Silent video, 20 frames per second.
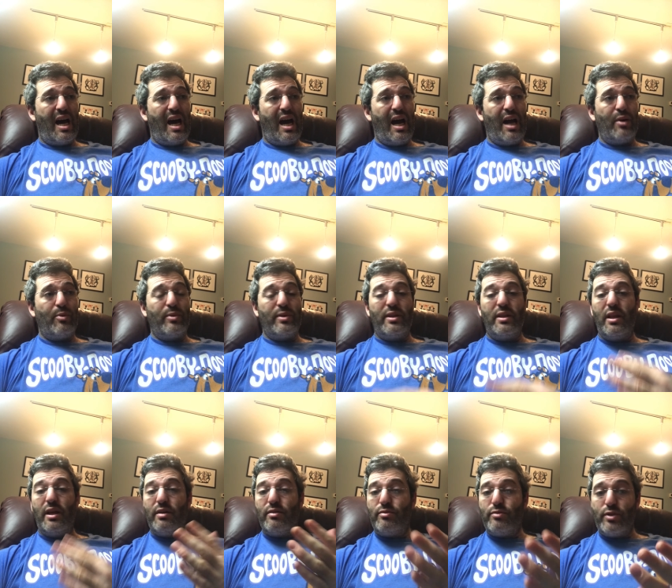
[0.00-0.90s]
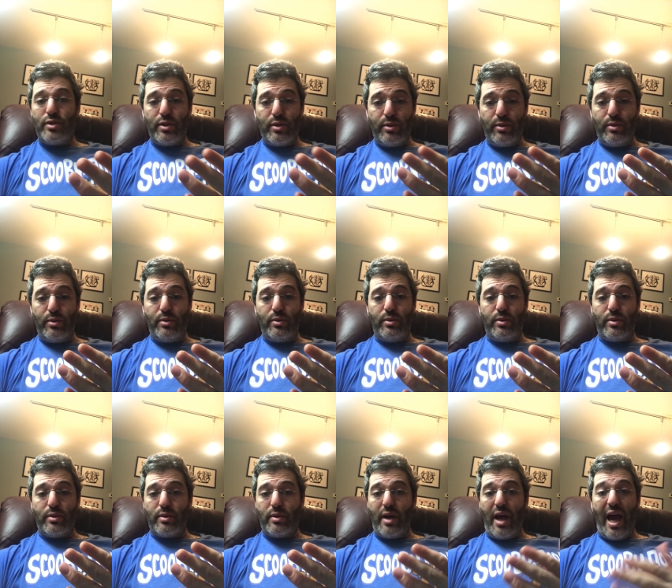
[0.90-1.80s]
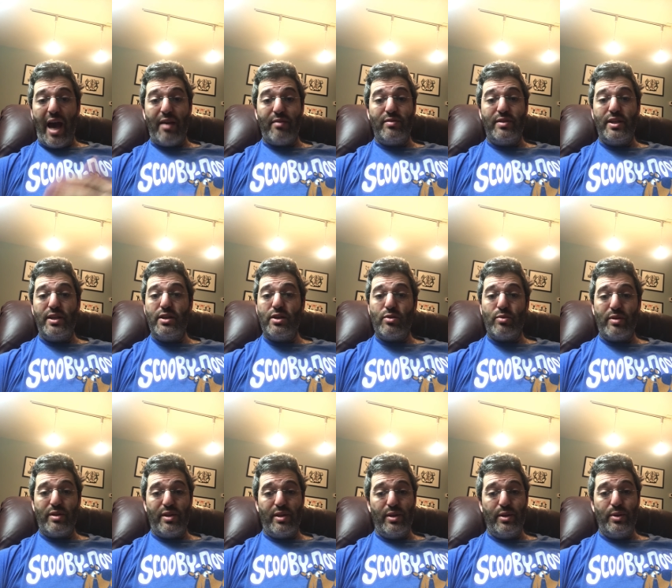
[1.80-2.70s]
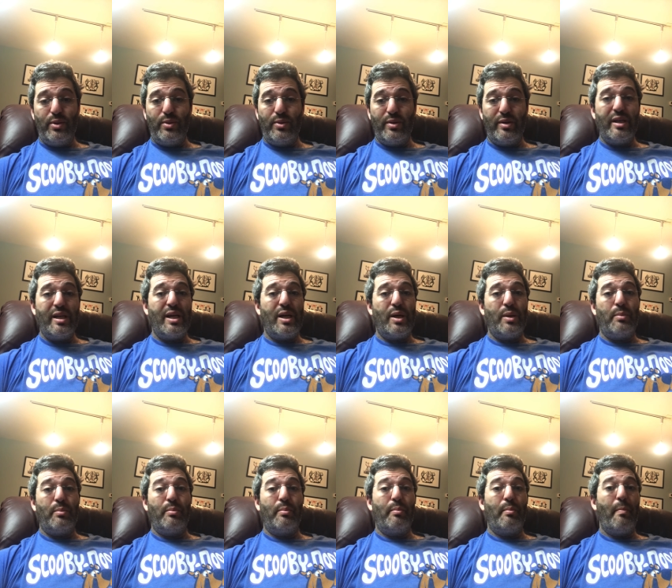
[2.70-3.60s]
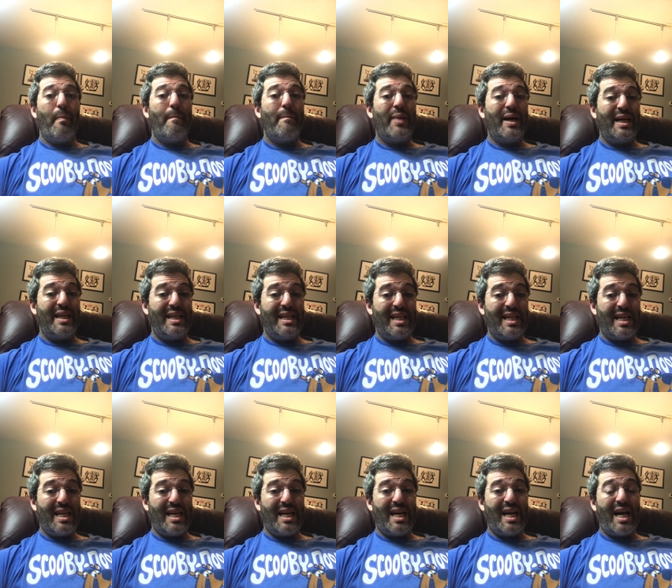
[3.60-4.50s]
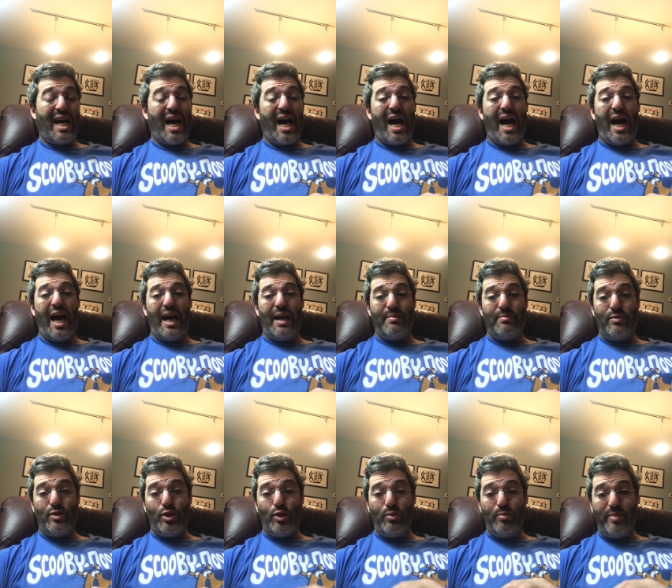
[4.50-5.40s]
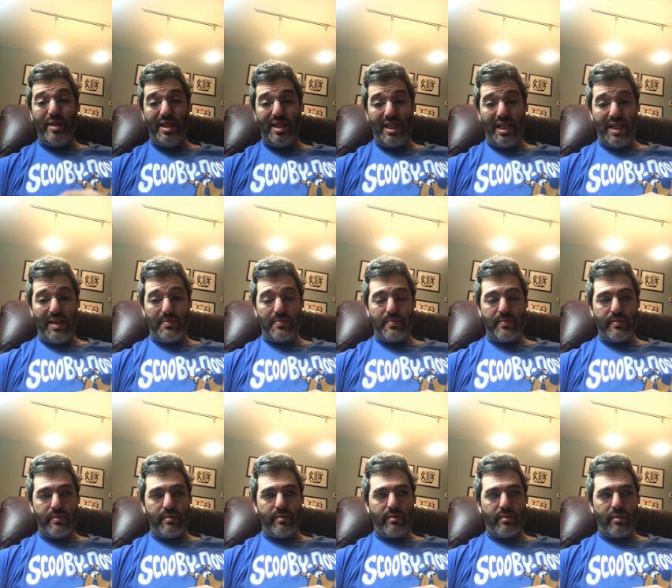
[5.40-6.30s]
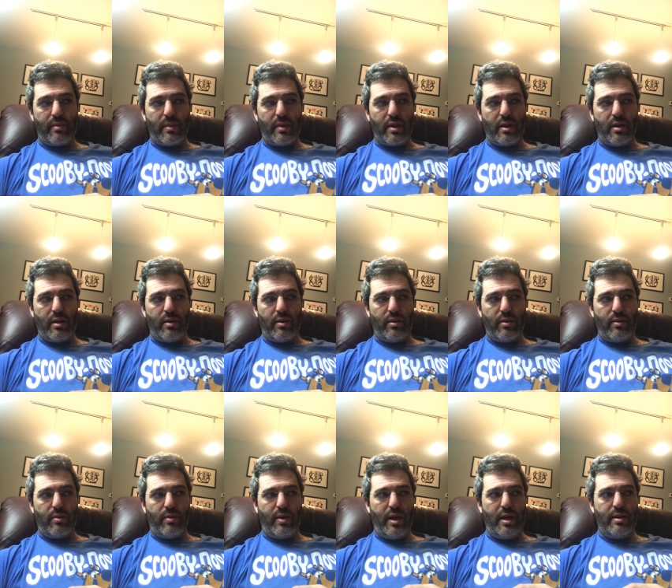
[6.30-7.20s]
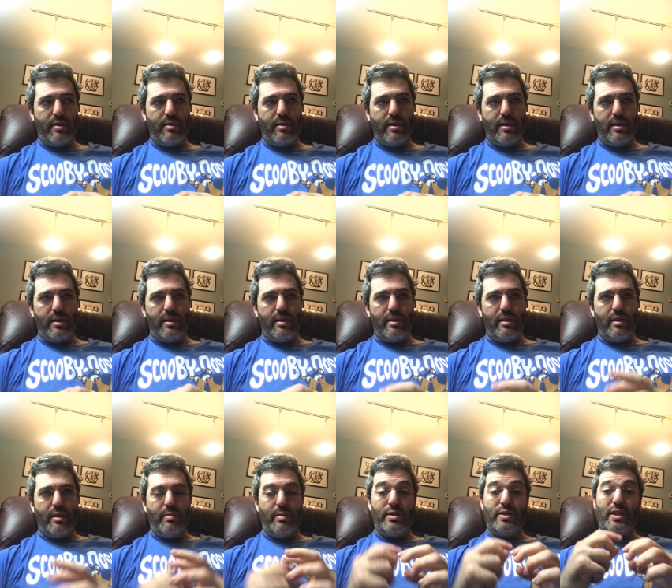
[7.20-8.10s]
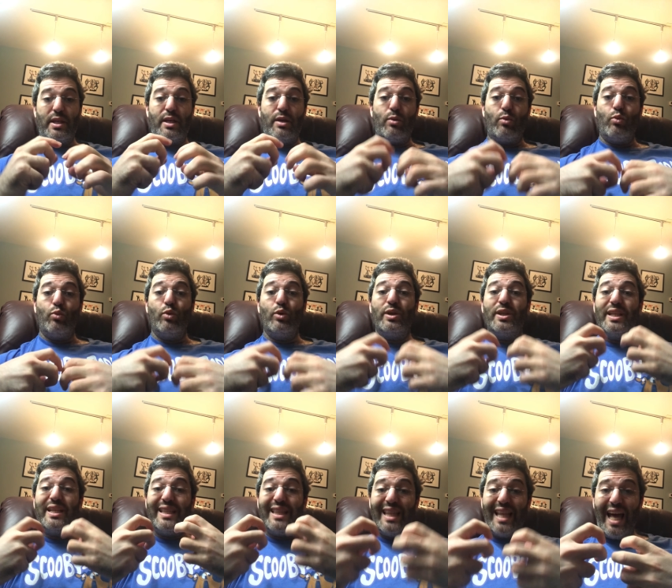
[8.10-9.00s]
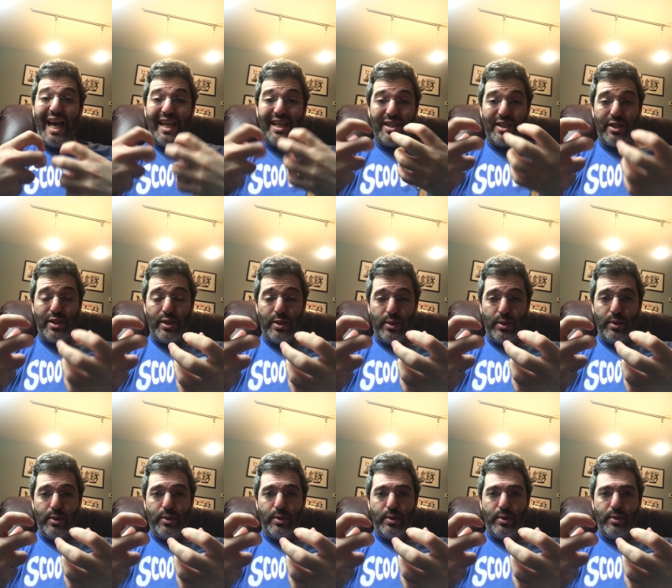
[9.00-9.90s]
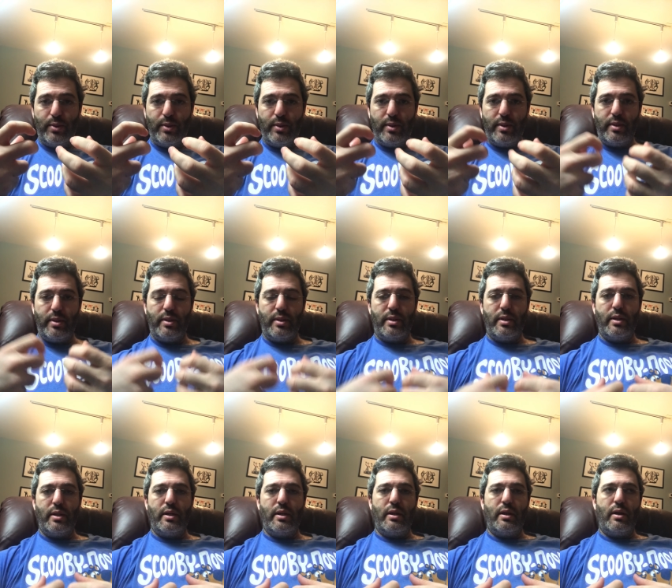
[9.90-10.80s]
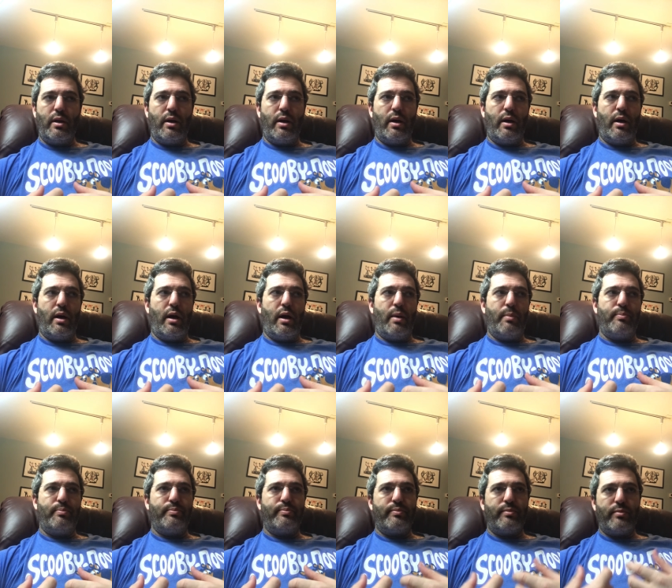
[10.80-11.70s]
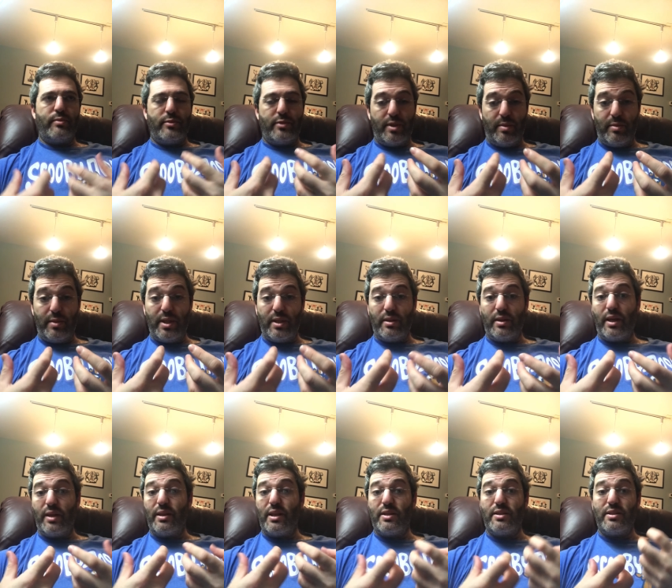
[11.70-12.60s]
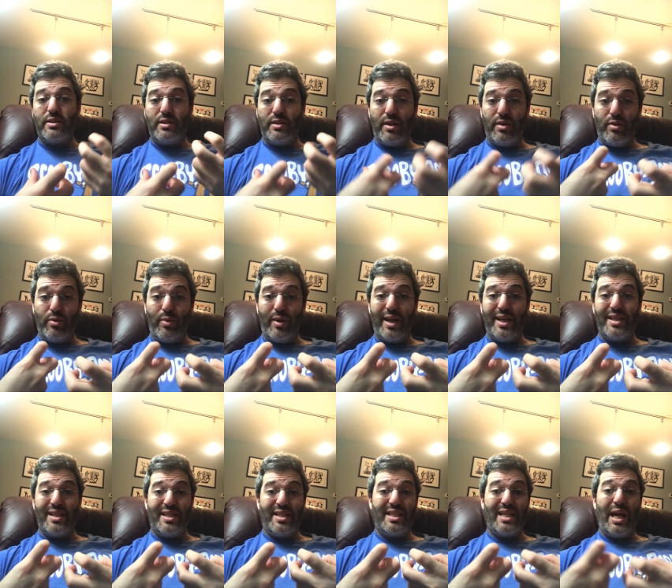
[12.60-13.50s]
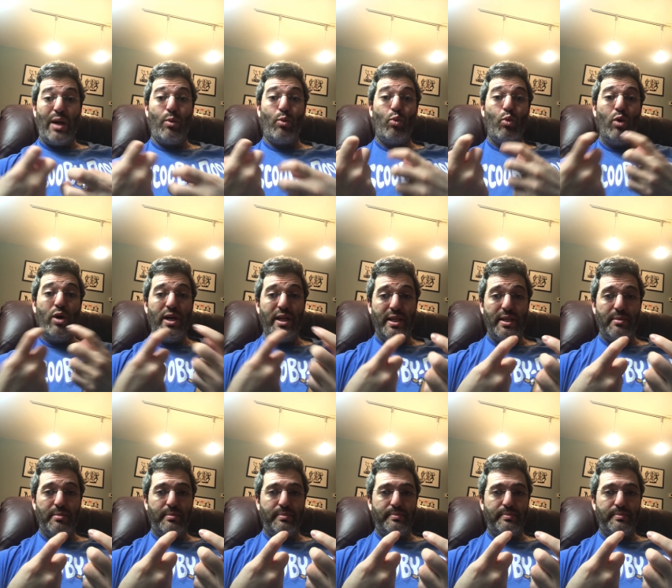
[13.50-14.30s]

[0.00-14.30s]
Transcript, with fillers: I would love to have dinner with you, but I'm too busy. Right? It means like would like to, um, something like that's another way to say would.